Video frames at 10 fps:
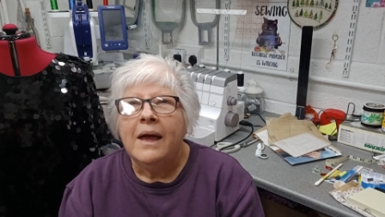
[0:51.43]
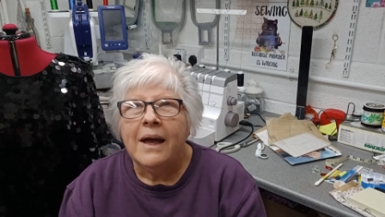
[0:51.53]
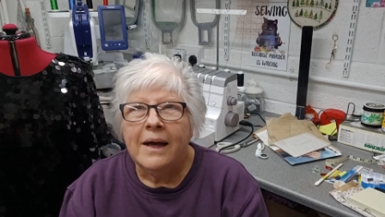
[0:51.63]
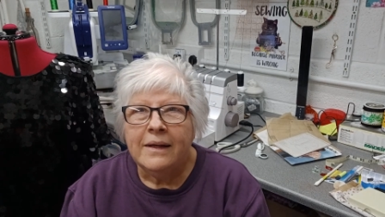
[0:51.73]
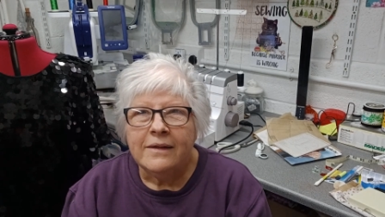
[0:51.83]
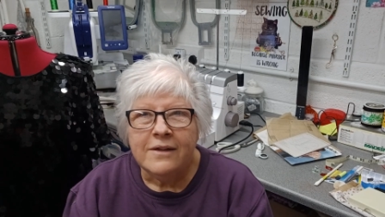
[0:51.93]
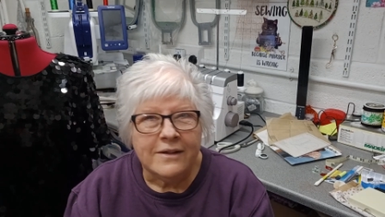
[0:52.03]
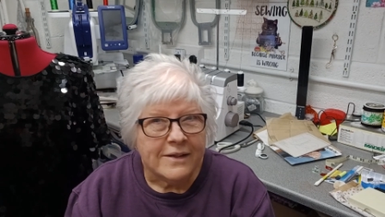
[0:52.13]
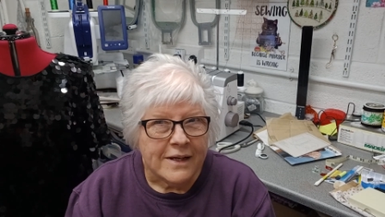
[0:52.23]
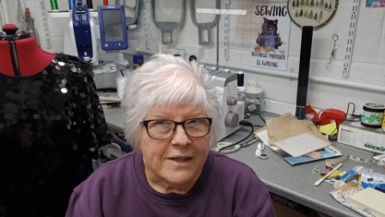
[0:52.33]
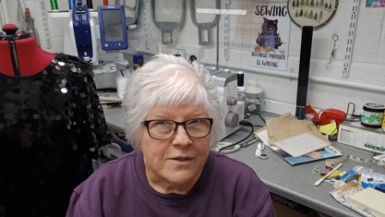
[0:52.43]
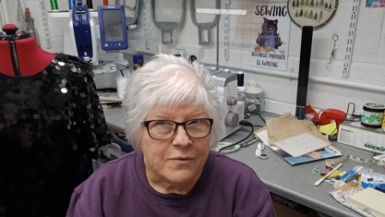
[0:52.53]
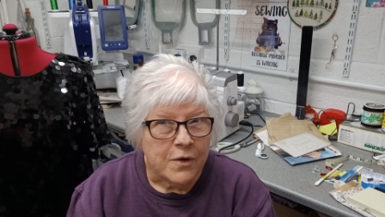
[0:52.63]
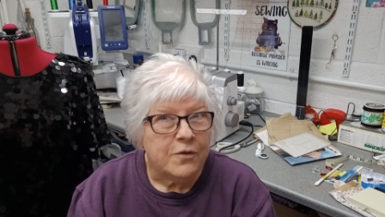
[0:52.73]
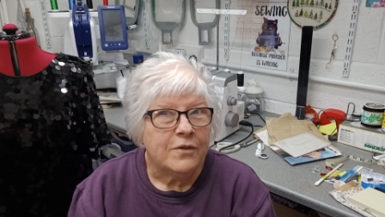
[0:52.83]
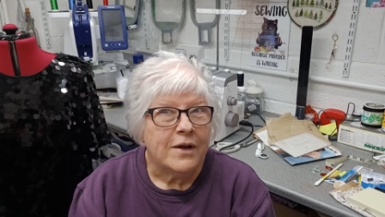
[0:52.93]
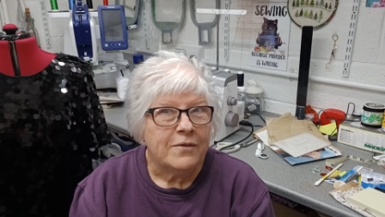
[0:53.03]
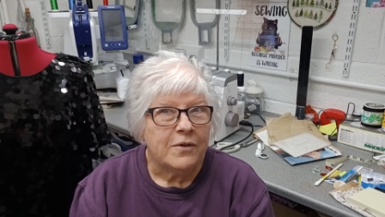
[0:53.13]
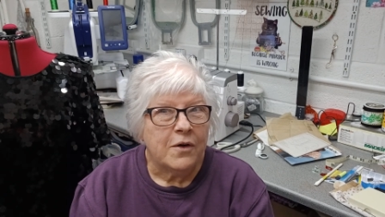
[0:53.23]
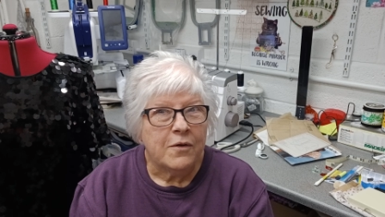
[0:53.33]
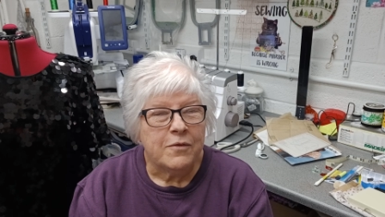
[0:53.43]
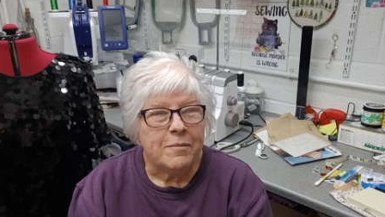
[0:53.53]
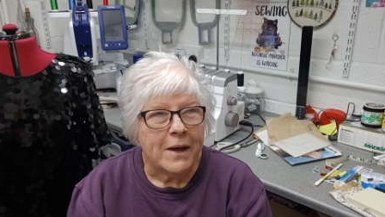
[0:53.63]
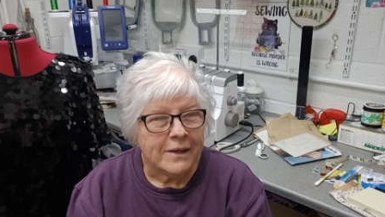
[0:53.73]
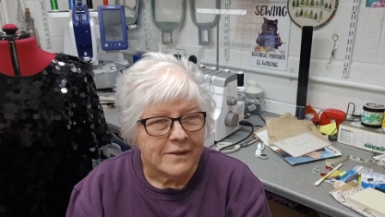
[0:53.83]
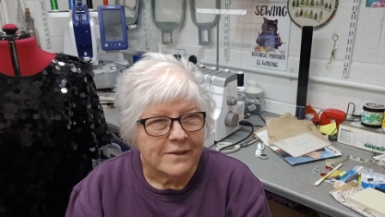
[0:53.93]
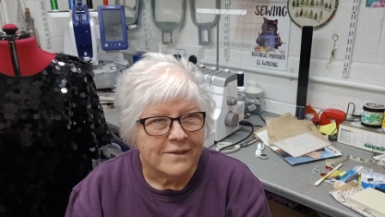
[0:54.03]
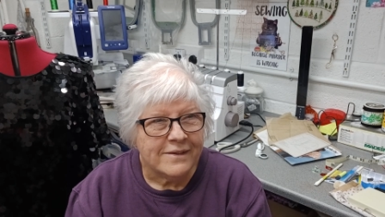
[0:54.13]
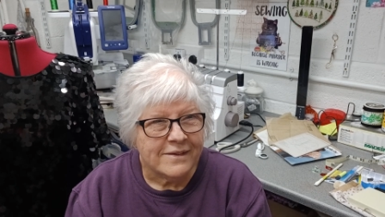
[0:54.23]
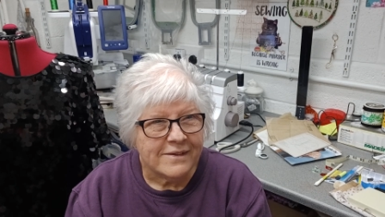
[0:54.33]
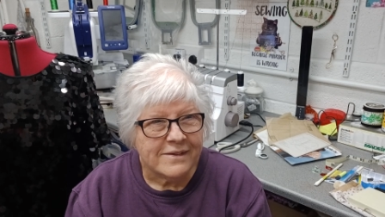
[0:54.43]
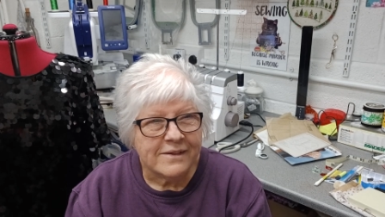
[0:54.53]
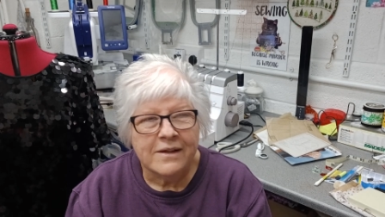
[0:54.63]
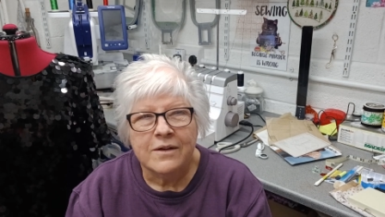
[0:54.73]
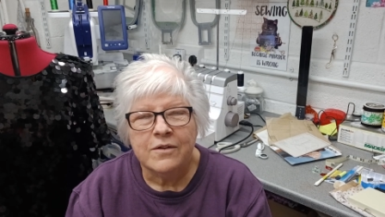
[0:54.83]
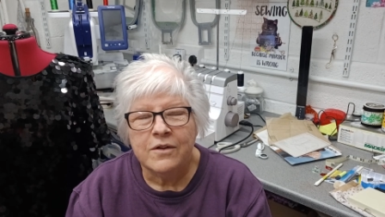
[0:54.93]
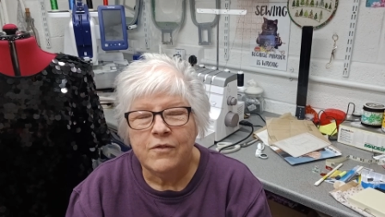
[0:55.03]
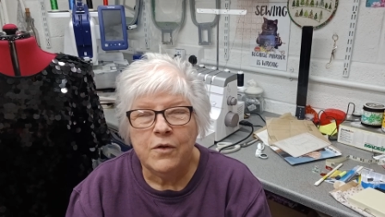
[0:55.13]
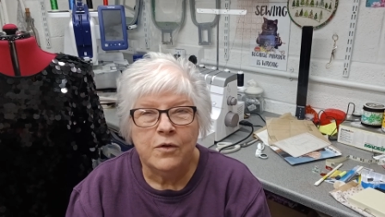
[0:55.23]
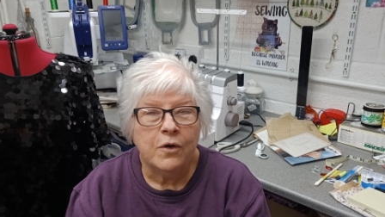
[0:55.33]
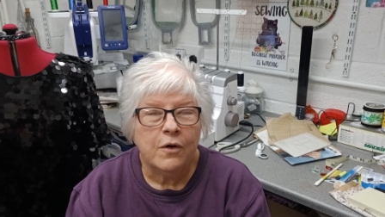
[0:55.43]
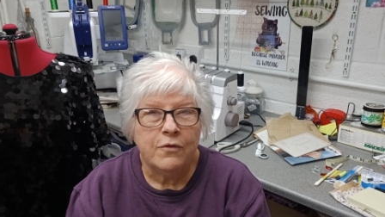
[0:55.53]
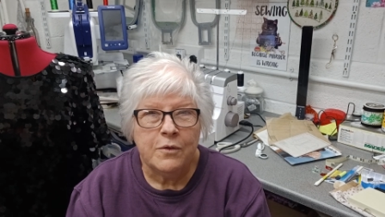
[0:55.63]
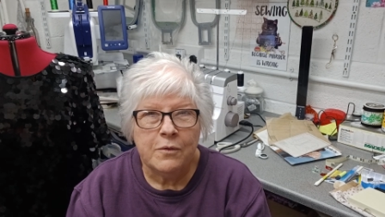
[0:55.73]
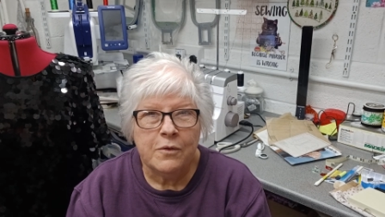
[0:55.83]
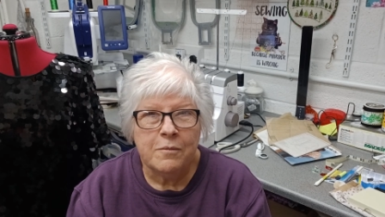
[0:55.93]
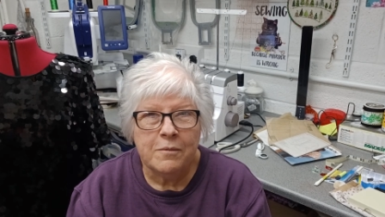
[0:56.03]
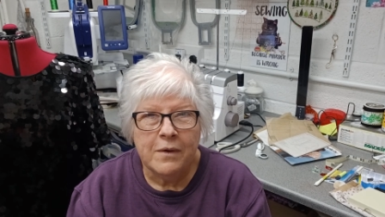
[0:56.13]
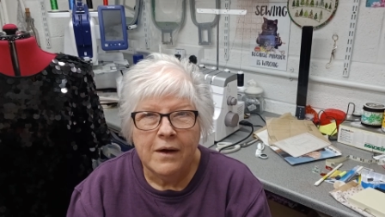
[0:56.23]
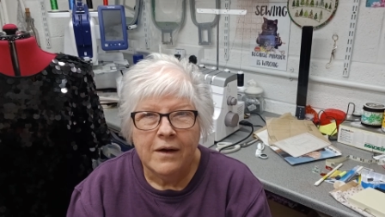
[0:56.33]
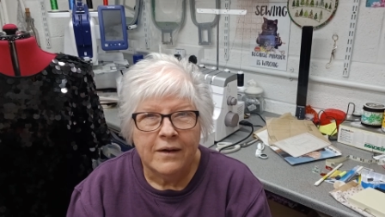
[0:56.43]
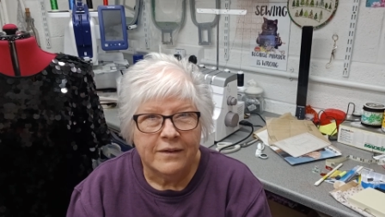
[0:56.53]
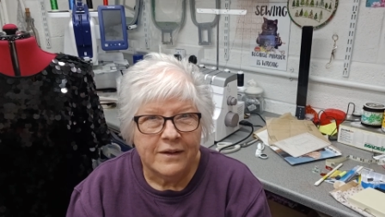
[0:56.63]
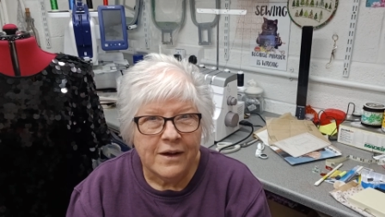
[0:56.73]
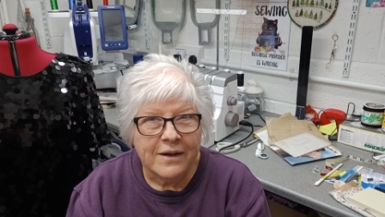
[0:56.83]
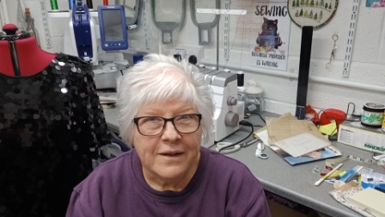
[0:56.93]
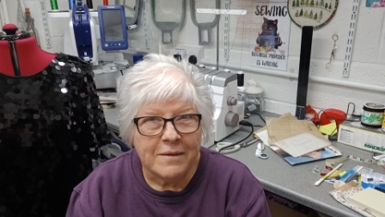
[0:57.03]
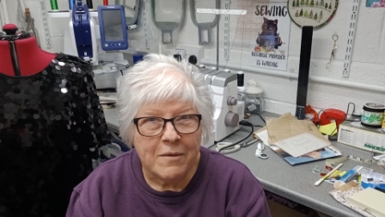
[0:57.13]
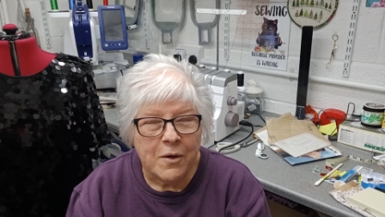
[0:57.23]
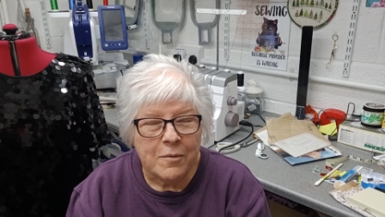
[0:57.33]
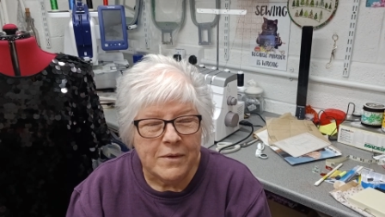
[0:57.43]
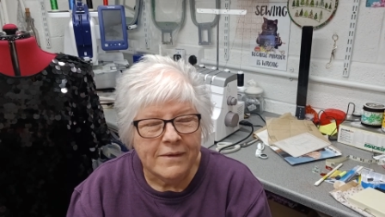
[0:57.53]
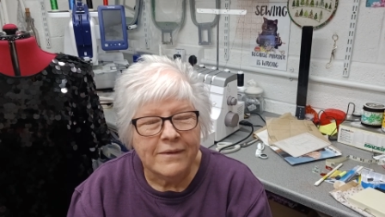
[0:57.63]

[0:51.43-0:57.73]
And I started taking some photographs of the patterns because I've only got a few of them online at the moment,